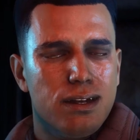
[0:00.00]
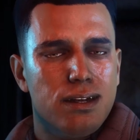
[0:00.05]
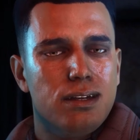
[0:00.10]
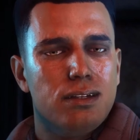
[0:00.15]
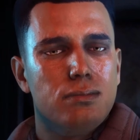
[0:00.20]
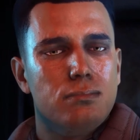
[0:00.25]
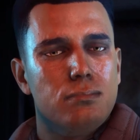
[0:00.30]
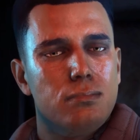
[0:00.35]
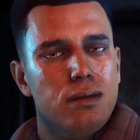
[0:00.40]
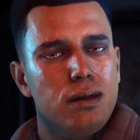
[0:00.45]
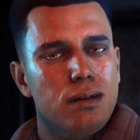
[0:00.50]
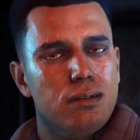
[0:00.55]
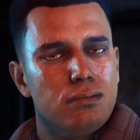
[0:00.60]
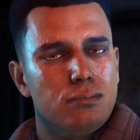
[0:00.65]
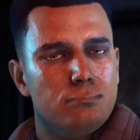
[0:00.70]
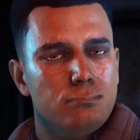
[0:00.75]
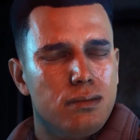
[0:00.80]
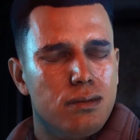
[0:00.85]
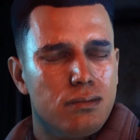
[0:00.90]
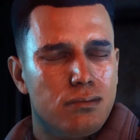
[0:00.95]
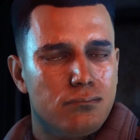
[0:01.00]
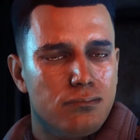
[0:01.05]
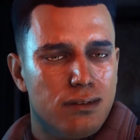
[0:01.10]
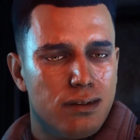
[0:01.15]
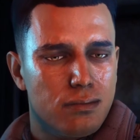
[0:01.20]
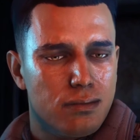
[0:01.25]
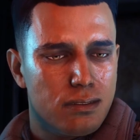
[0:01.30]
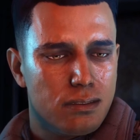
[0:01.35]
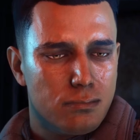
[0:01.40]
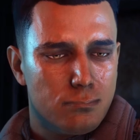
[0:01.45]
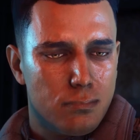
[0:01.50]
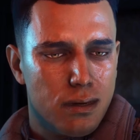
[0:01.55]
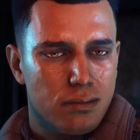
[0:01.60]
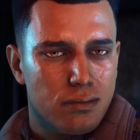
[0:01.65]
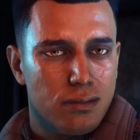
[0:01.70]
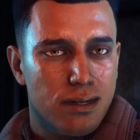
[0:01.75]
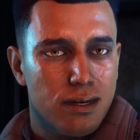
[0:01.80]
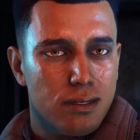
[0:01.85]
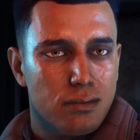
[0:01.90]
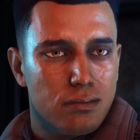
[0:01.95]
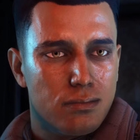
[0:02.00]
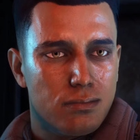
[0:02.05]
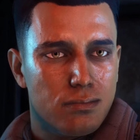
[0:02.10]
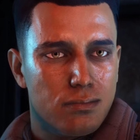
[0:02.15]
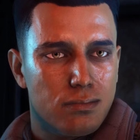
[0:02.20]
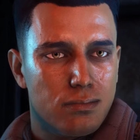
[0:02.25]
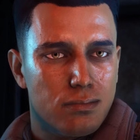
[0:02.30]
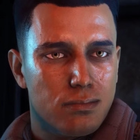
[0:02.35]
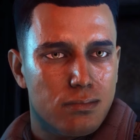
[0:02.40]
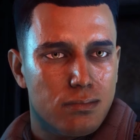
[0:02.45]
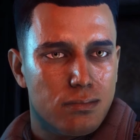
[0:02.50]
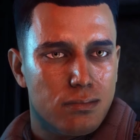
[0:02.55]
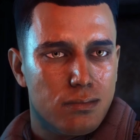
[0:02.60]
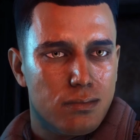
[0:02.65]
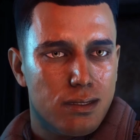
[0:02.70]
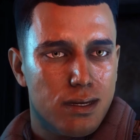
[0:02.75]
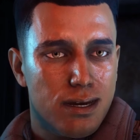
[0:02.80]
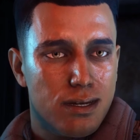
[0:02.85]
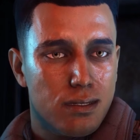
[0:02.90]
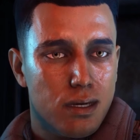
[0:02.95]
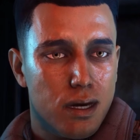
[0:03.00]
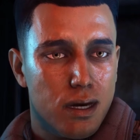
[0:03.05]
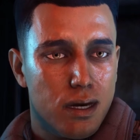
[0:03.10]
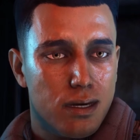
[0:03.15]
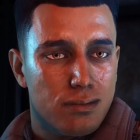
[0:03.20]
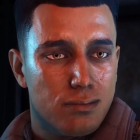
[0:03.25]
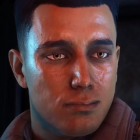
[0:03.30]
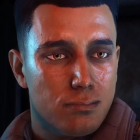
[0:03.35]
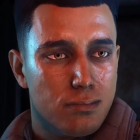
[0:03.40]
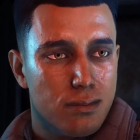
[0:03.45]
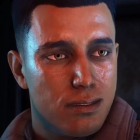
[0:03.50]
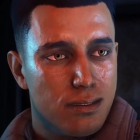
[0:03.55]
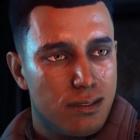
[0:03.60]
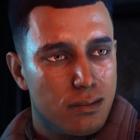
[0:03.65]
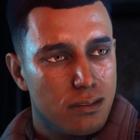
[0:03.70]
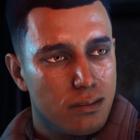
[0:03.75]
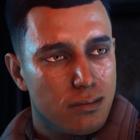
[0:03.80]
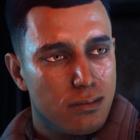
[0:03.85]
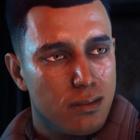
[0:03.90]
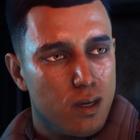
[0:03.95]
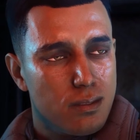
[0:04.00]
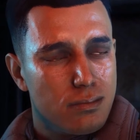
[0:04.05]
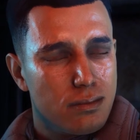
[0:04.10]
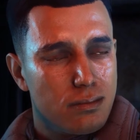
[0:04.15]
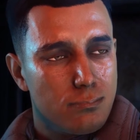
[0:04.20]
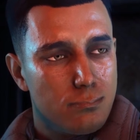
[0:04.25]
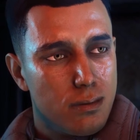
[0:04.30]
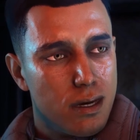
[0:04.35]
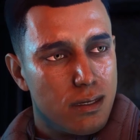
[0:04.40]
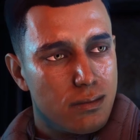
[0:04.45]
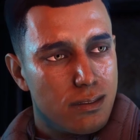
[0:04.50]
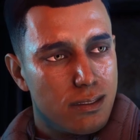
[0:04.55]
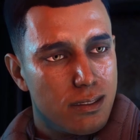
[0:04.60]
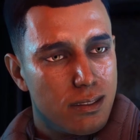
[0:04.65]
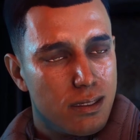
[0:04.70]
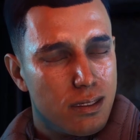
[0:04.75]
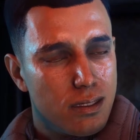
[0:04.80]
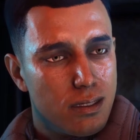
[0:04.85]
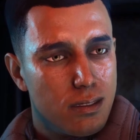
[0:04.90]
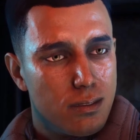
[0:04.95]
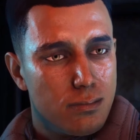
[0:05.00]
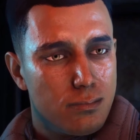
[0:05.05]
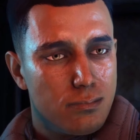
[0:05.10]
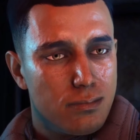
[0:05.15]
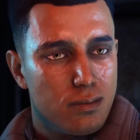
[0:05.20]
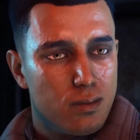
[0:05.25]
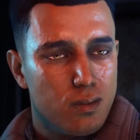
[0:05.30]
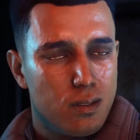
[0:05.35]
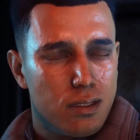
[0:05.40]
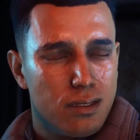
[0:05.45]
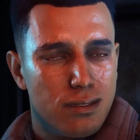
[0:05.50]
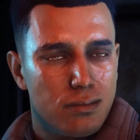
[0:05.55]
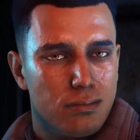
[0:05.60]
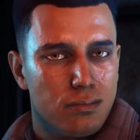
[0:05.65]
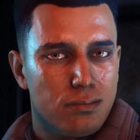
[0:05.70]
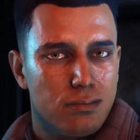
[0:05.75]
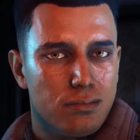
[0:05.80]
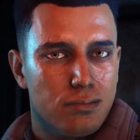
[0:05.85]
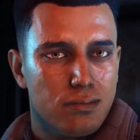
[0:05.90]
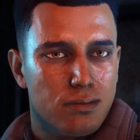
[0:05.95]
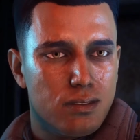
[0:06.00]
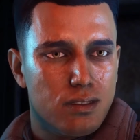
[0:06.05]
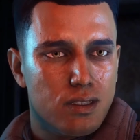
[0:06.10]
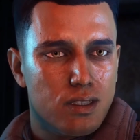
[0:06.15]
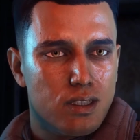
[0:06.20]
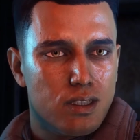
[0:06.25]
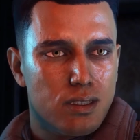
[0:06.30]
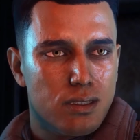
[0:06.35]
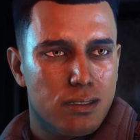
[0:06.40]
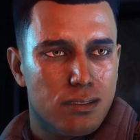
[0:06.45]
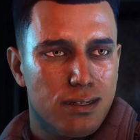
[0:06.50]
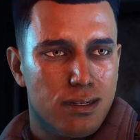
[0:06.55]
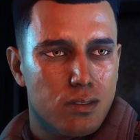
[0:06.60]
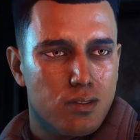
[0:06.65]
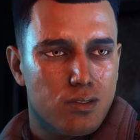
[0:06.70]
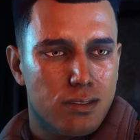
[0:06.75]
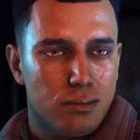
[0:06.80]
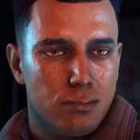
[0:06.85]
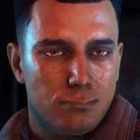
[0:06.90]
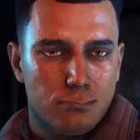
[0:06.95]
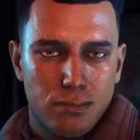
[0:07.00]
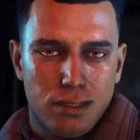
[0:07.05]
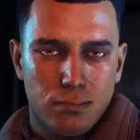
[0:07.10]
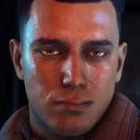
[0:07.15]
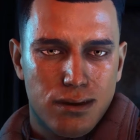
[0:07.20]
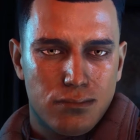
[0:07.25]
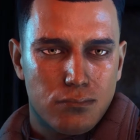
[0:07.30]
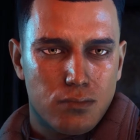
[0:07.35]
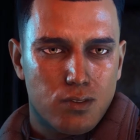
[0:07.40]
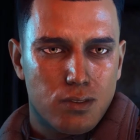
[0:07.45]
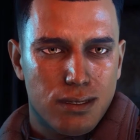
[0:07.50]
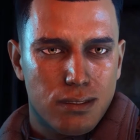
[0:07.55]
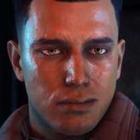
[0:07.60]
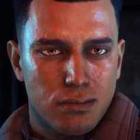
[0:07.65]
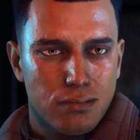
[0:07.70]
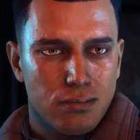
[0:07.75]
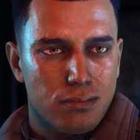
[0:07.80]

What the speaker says: I'm not built for the spotlight. The Angara you met at Sloane's party, Kima Dorgan, she's agreed to be my front.